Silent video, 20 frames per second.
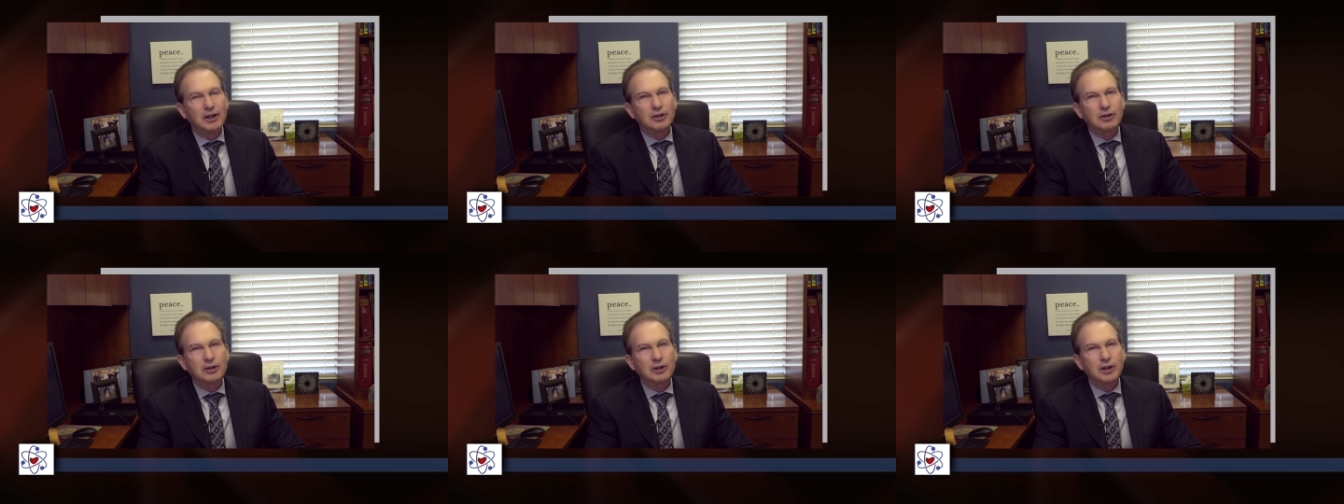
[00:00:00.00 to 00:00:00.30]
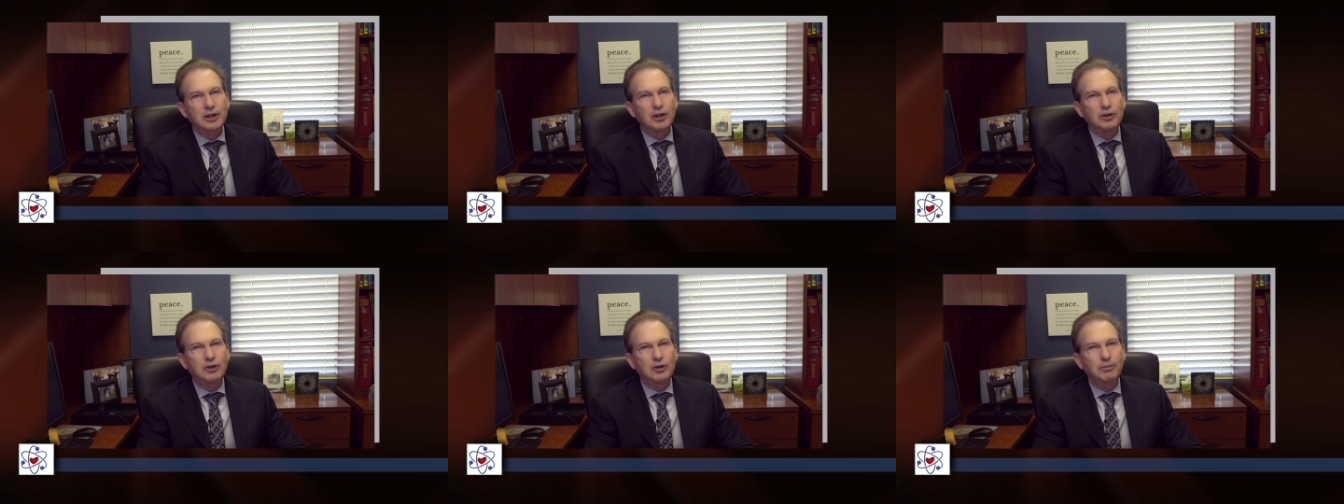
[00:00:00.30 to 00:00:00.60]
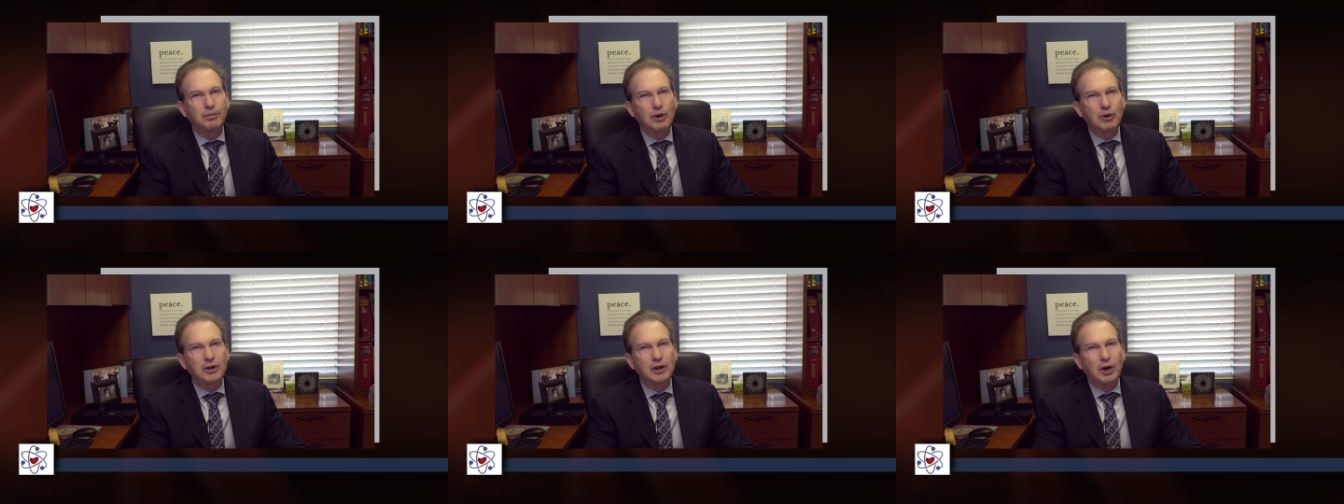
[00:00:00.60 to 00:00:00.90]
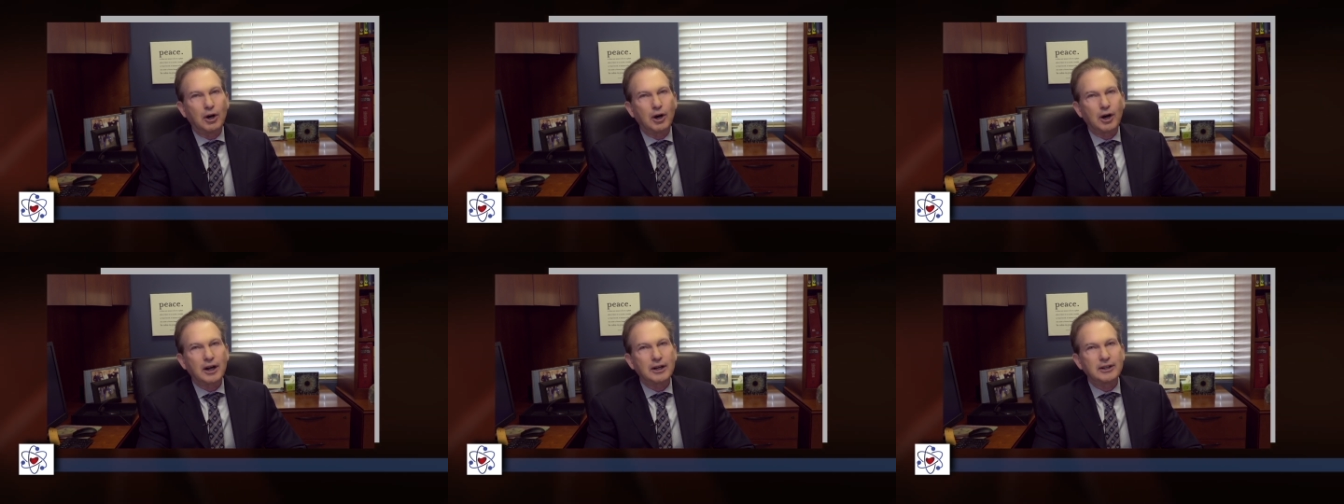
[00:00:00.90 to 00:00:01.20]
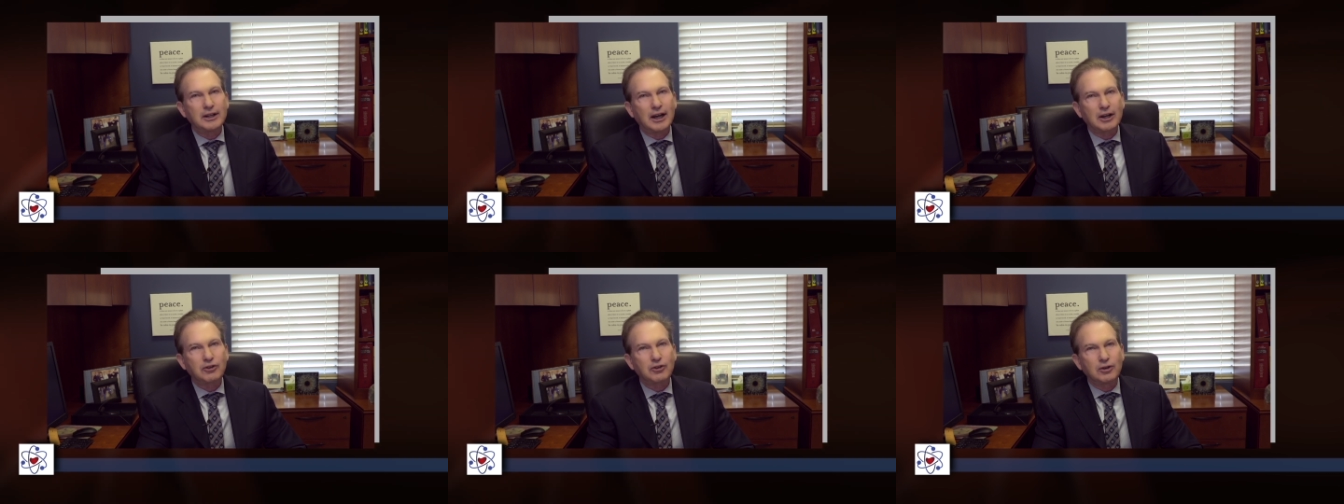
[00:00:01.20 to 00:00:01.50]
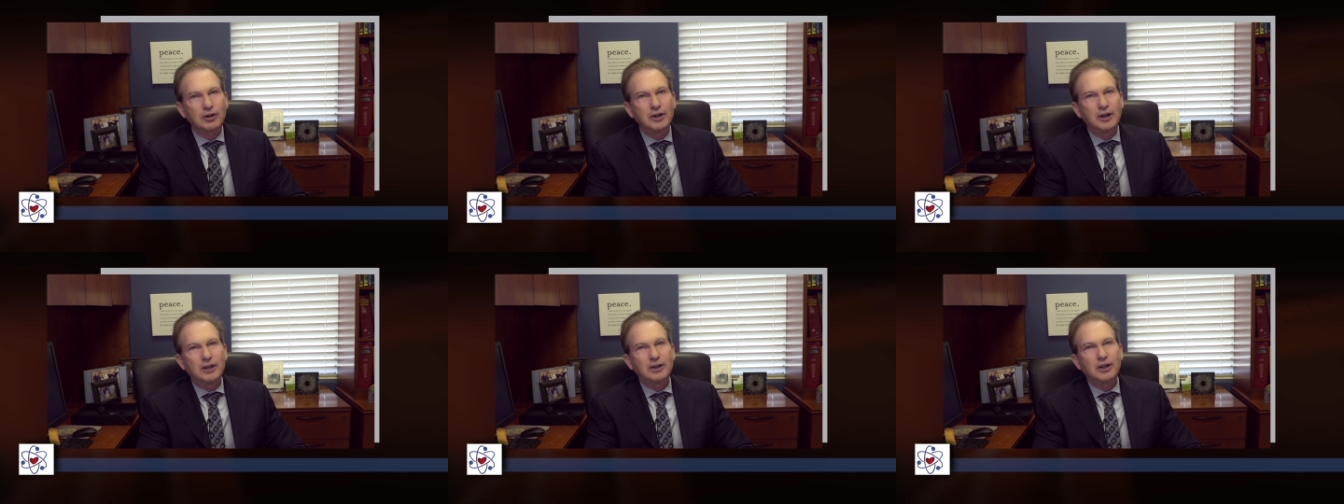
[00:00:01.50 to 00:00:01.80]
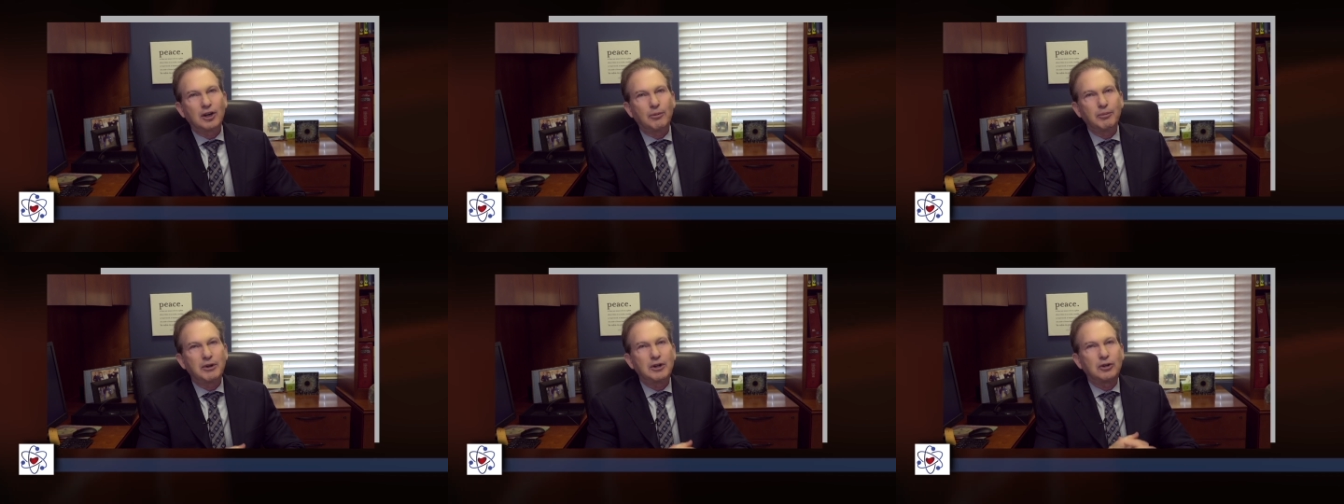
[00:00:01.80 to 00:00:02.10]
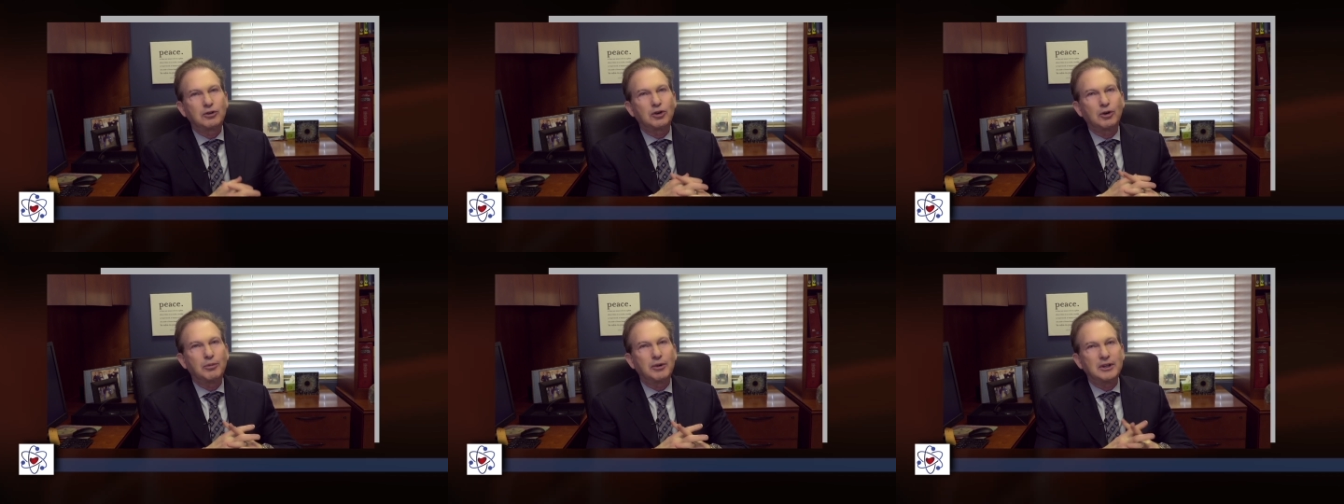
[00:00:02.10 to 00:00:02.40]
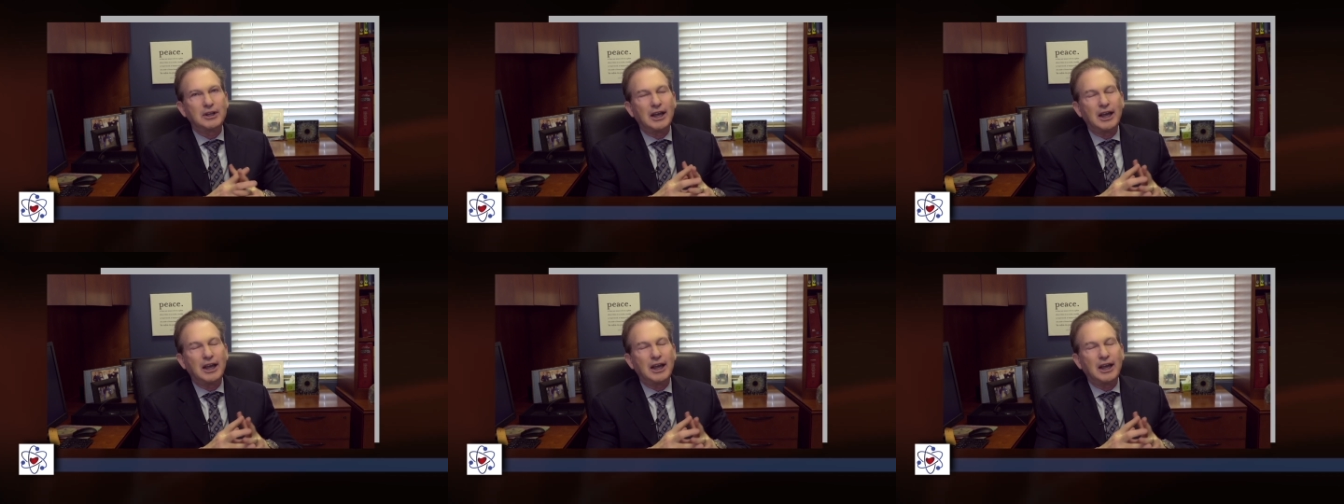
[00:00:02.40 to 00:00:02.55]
to look at your bony architecture to help me determine